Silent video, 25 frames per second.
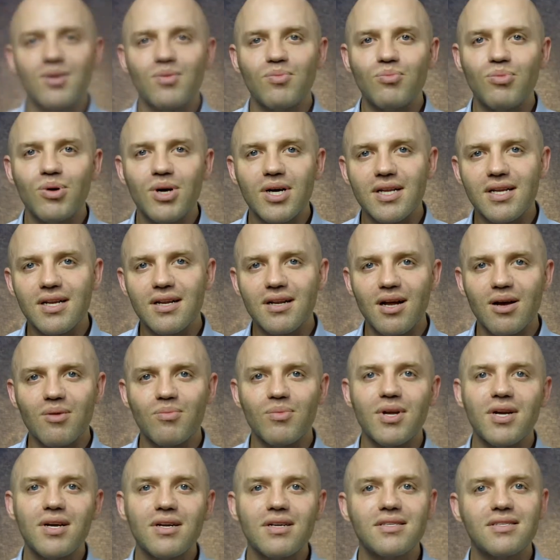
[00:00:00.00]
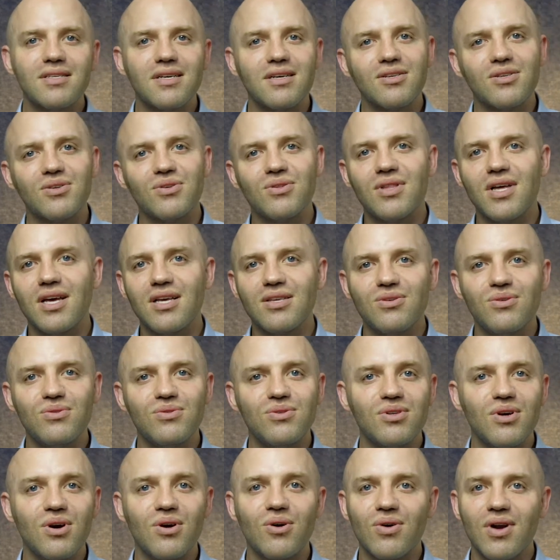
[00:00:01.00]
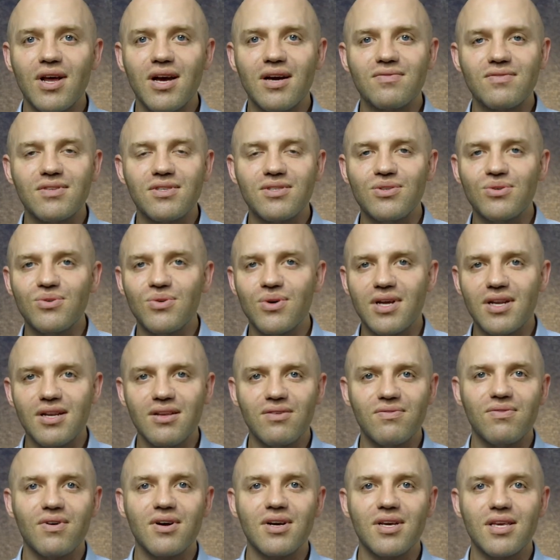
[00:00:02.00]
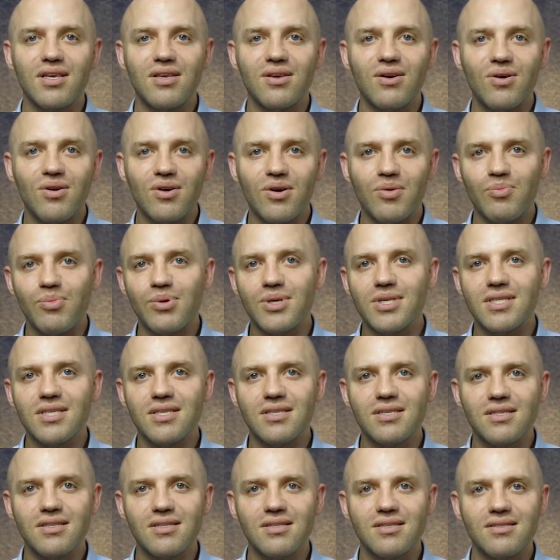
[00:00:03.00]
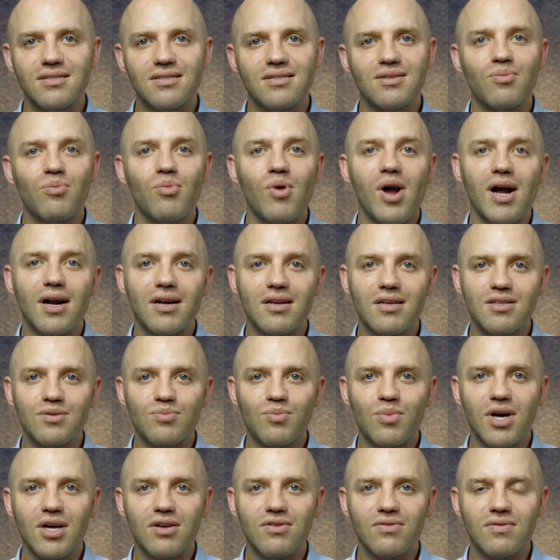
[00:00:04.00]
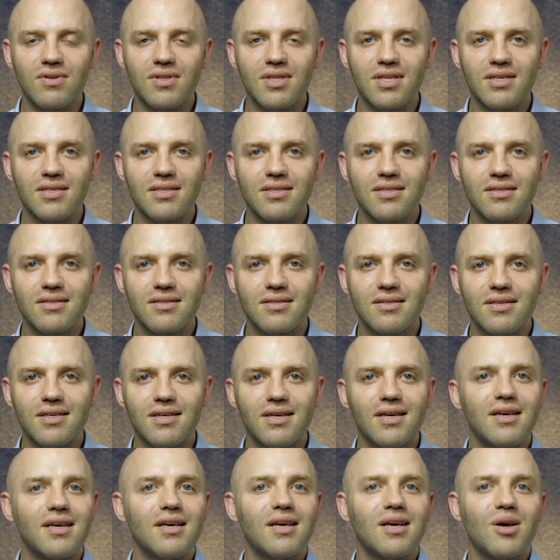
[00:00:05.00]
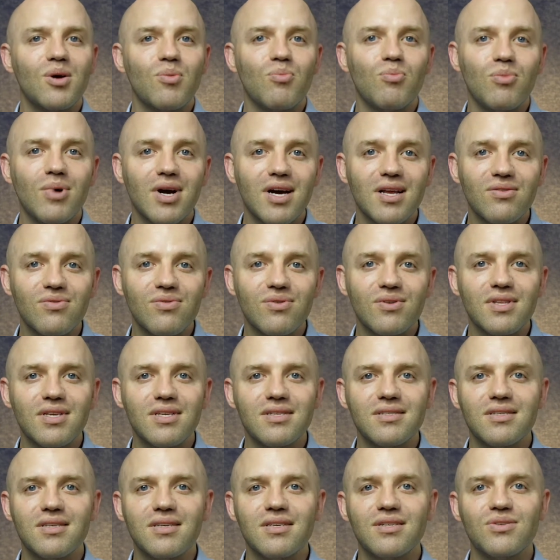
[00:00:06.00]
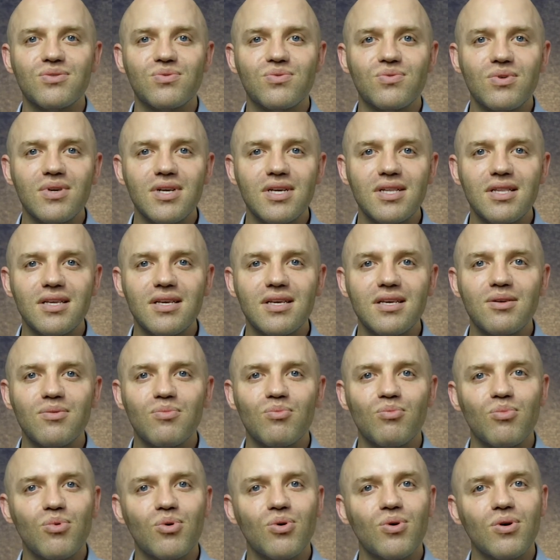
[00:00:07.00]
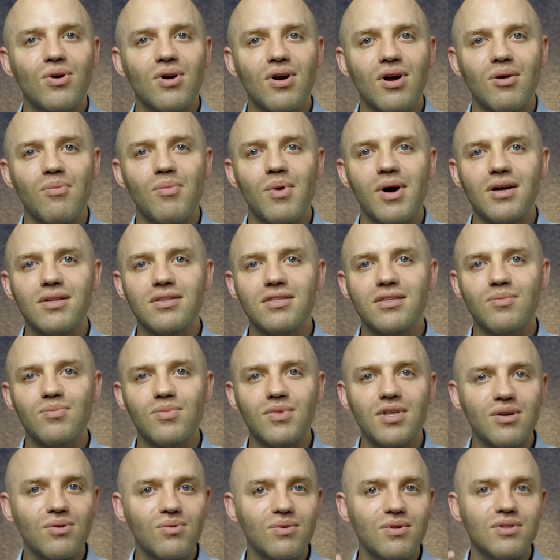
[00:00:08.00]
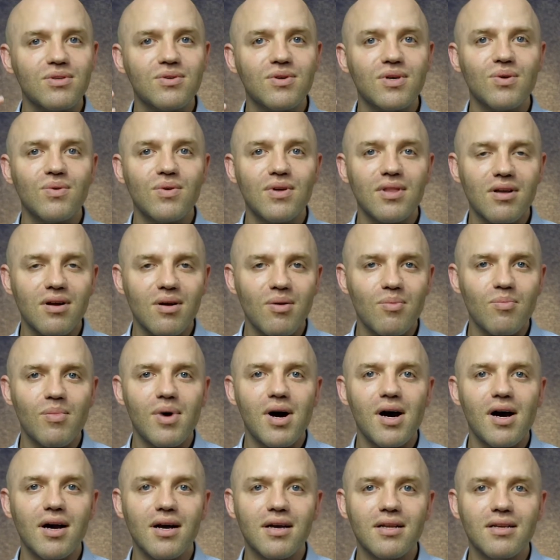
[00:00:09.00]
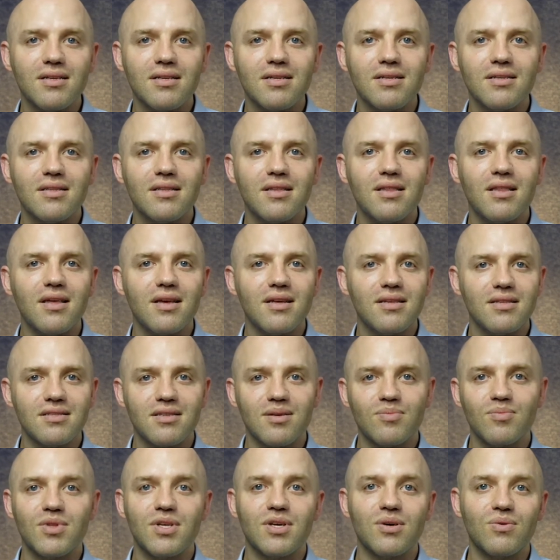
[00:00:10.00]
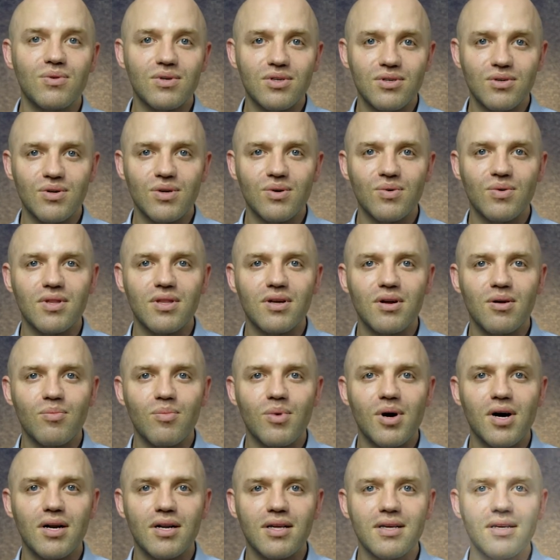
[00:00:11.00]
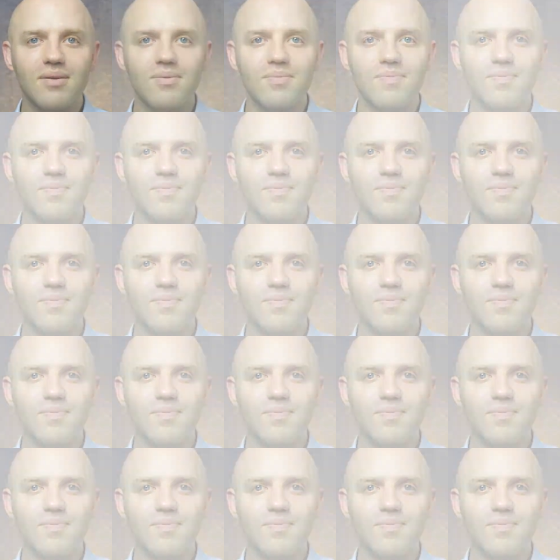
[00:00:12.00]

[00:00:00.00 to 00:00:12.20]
But I'm here to tell you that you don't have to do any funky yoga positions to practice mindfulness. Mindfulness is really more about something we're doing with our mind than something we're doing with our body.